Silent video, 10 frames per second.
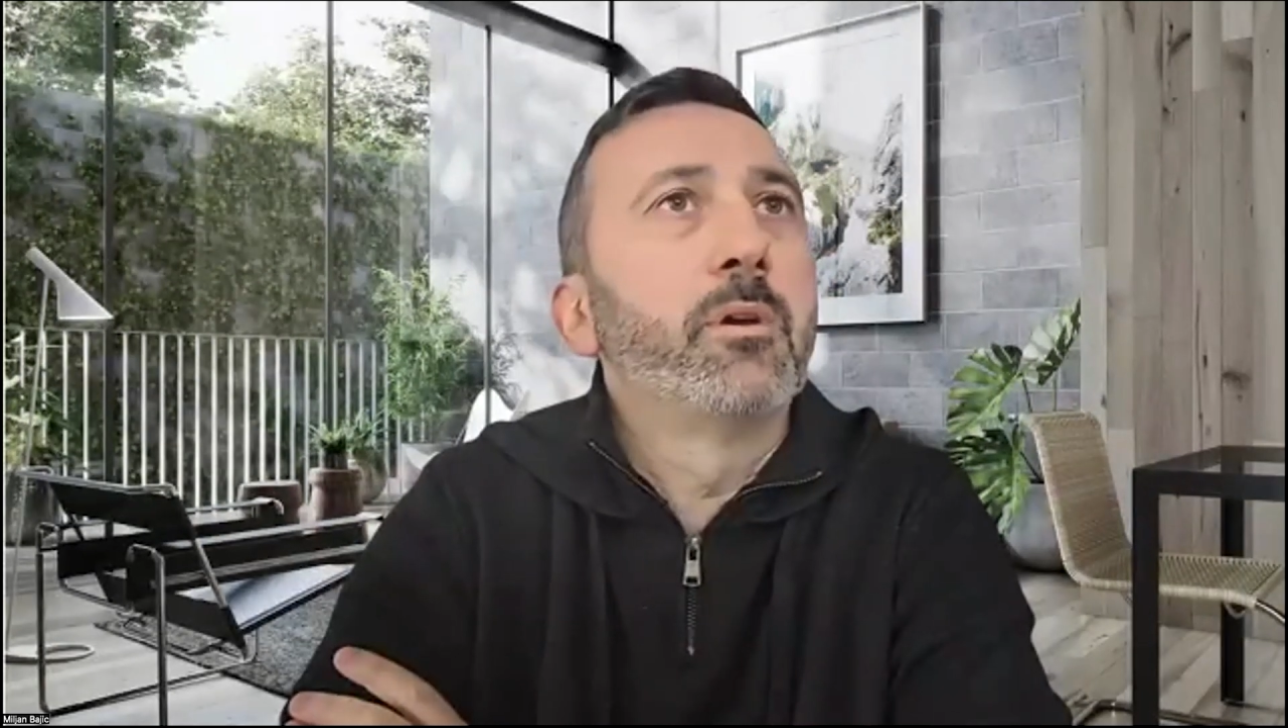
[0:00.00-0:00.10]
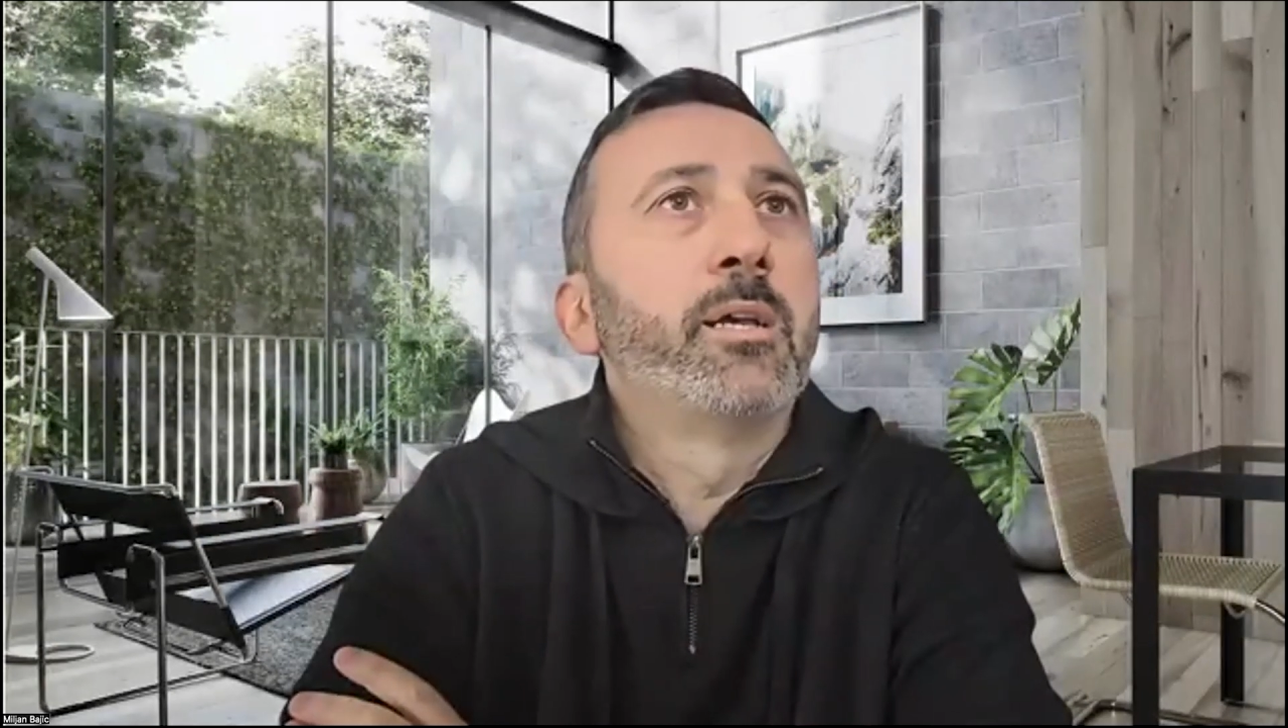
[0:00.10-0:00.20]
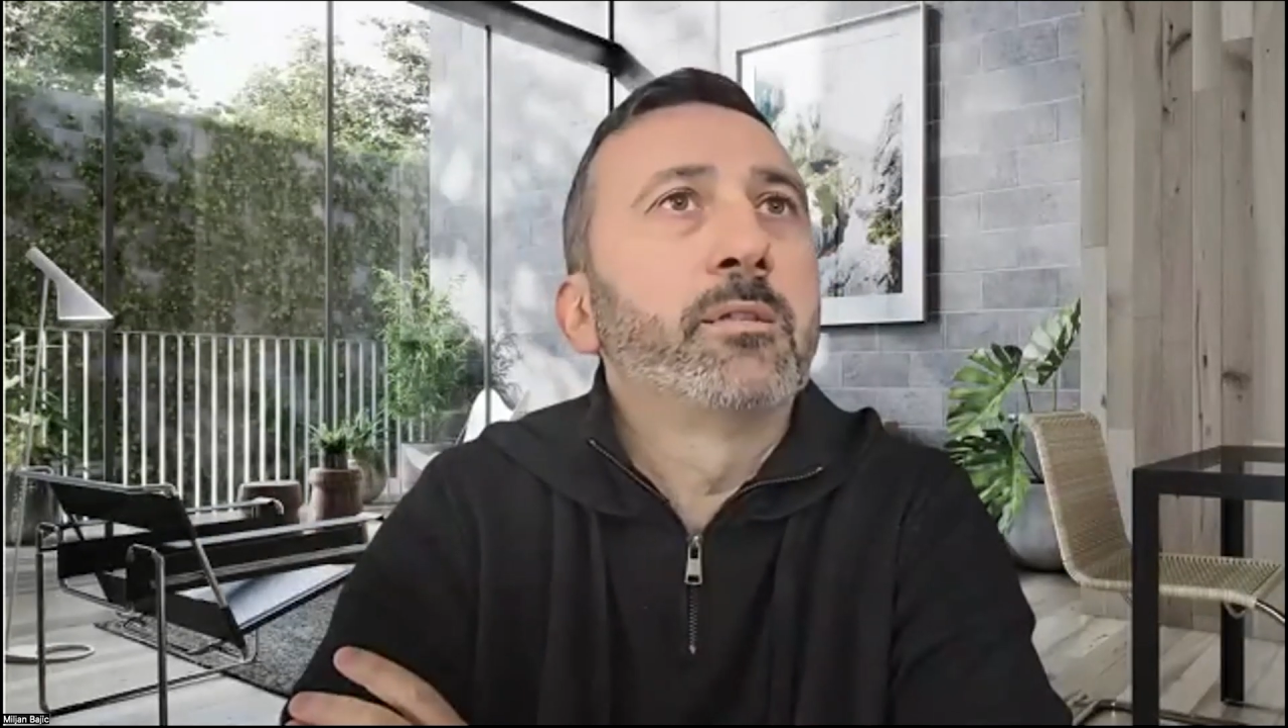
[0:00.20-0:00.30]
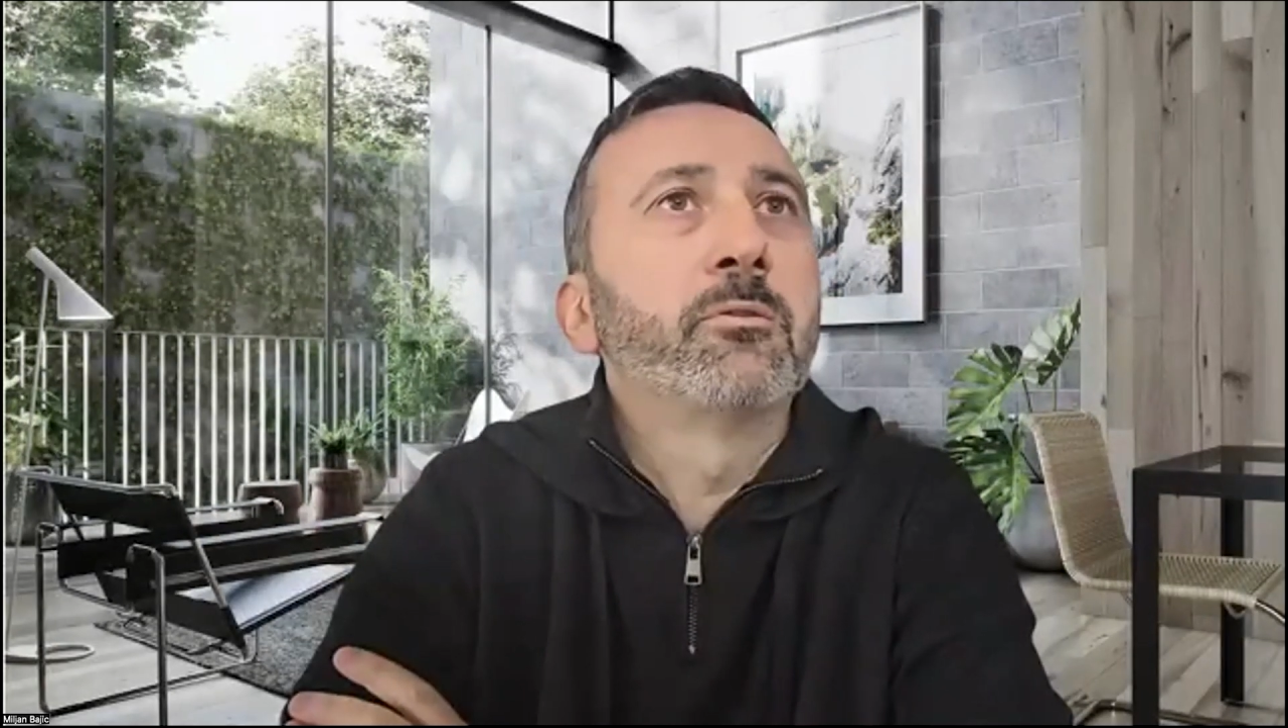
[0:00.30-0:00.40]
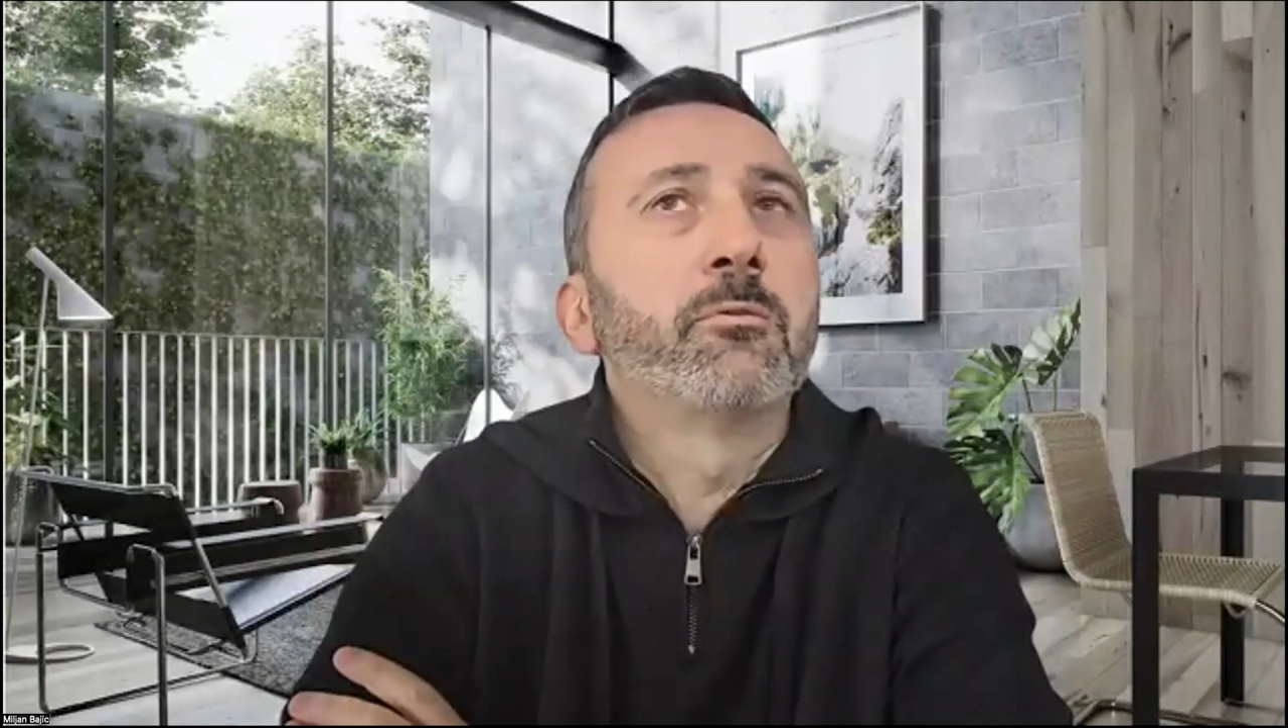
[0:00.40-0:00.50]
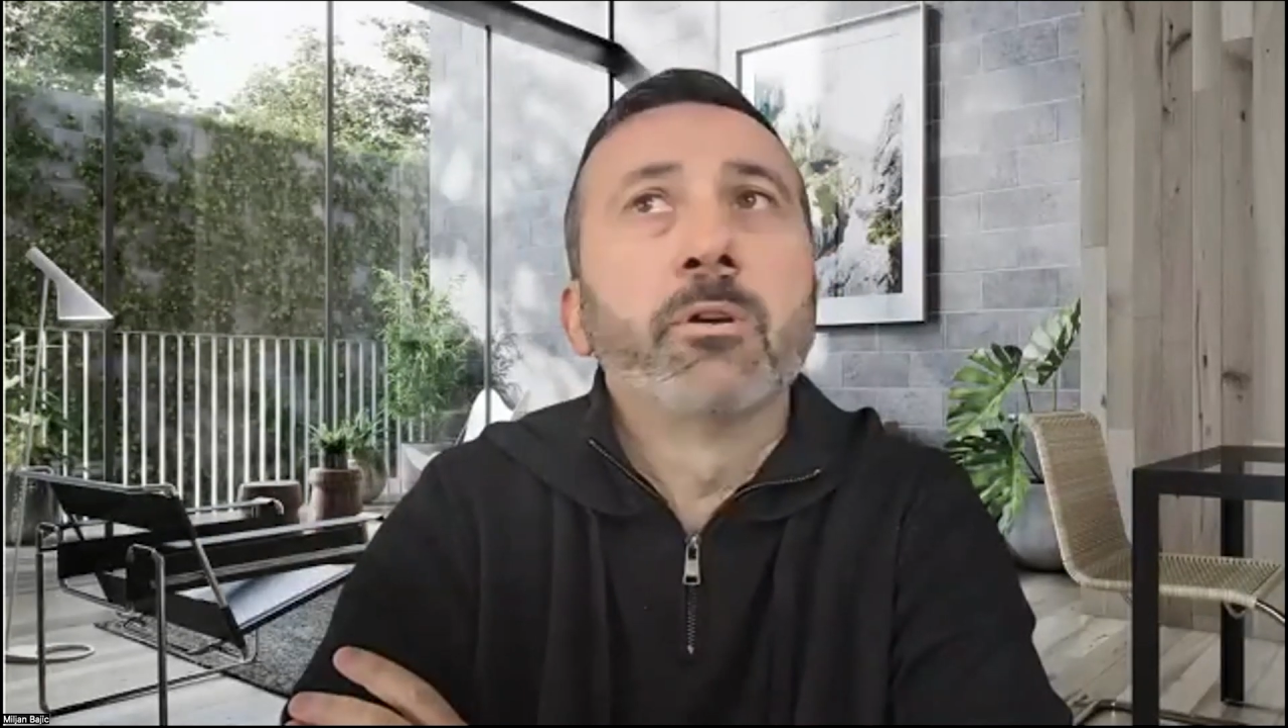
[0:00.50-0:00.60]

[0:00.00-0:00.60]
ask your